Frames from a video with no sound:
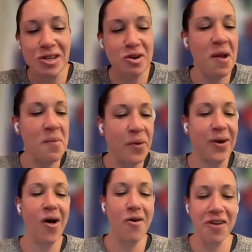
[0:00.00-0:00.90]
back at the drawing
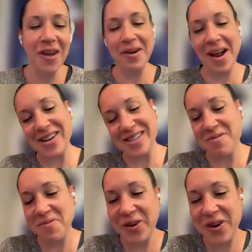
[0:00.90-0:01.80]
board. I'll figure it out at
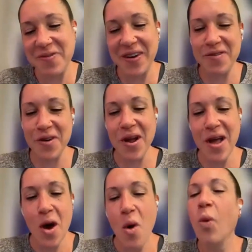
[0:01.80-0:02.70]
some point. But
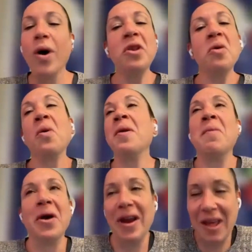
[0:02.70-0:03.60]
for
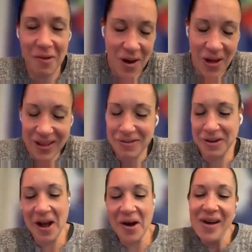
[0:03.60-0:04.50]
one-to-one marketing, we'll call it
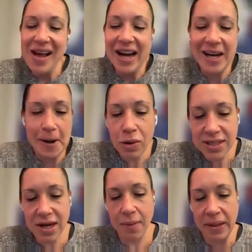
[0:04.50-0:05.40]
for now.
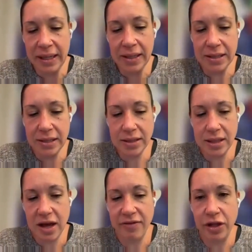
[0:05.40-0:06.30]
Most
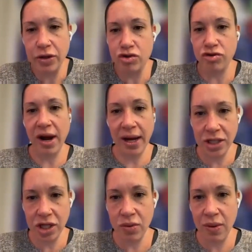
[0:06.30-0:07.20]
companies have either
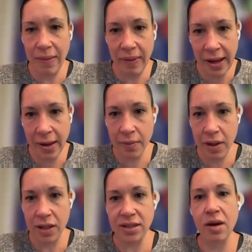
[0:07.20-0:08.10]
tried to do ABM
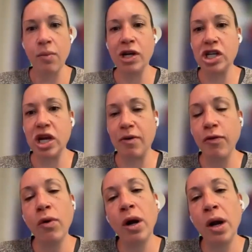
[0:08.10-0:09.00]
in some way, shape, or
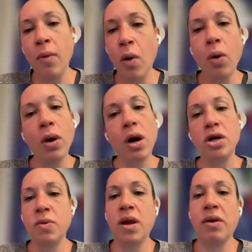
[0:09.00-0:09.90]
form, or
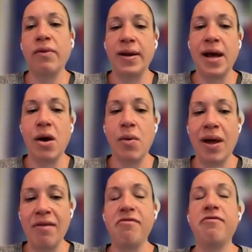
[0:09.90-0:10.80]
are doing it right now
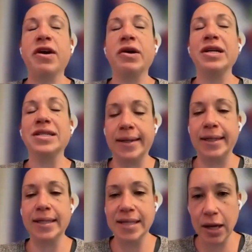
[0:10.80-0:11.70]
at a very
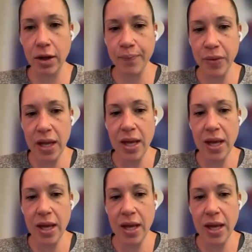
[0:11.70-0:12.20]
tiny scale.